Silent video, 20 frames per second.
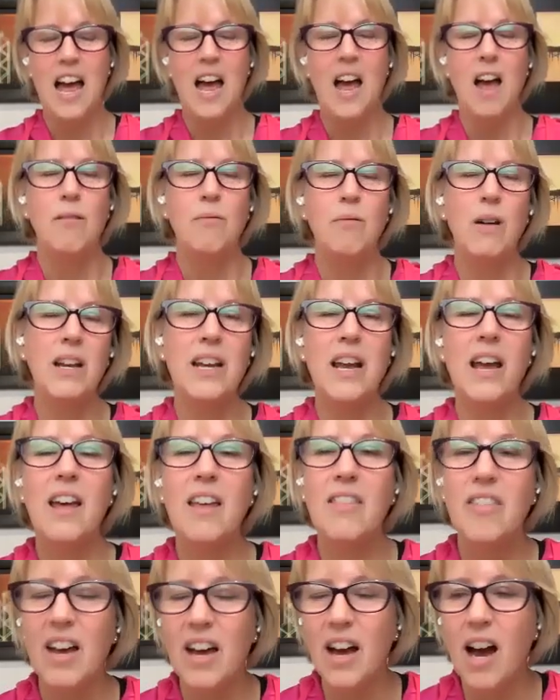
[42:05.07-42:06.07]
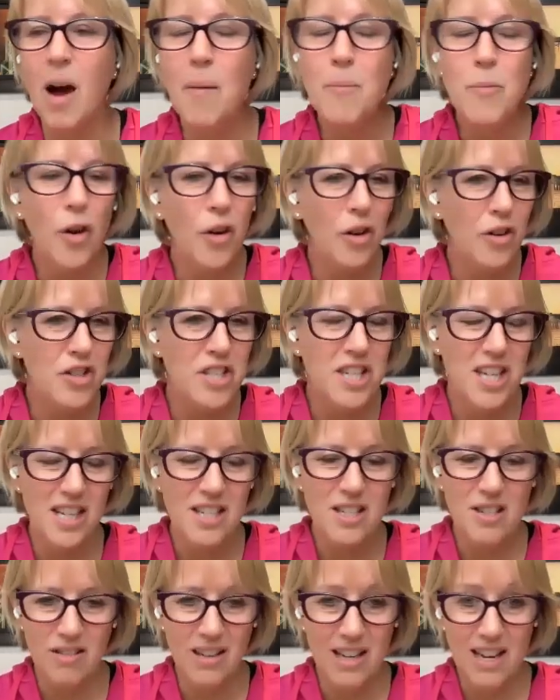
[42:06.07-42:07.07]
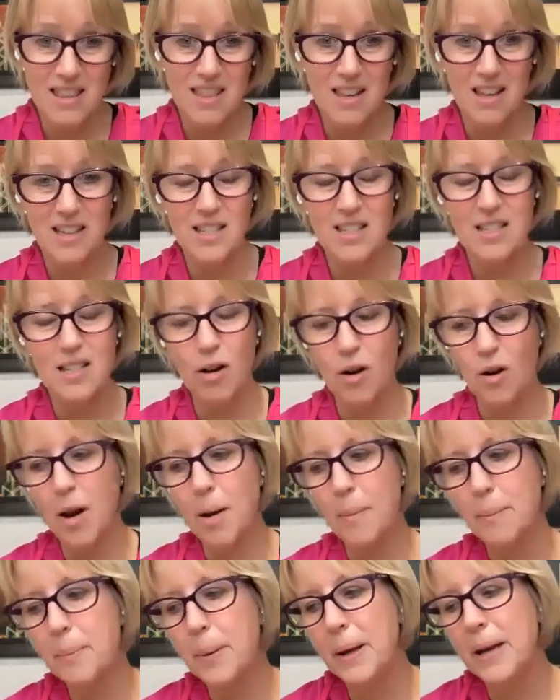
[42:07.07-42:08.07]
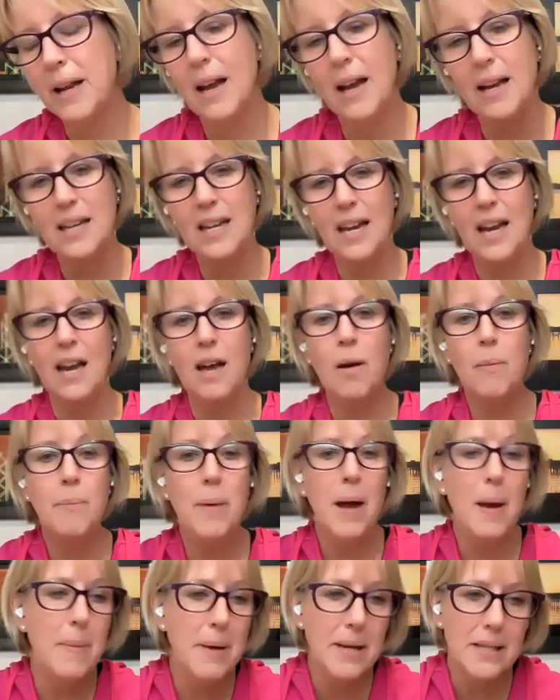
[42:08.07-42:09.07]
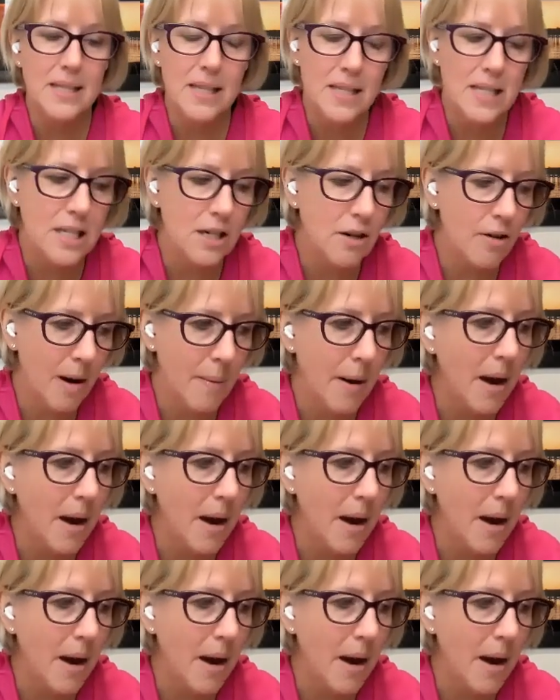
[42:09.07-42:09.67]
Well, yeah, I'm not on TikTok either. So, but yeah, maybe it's Instagram.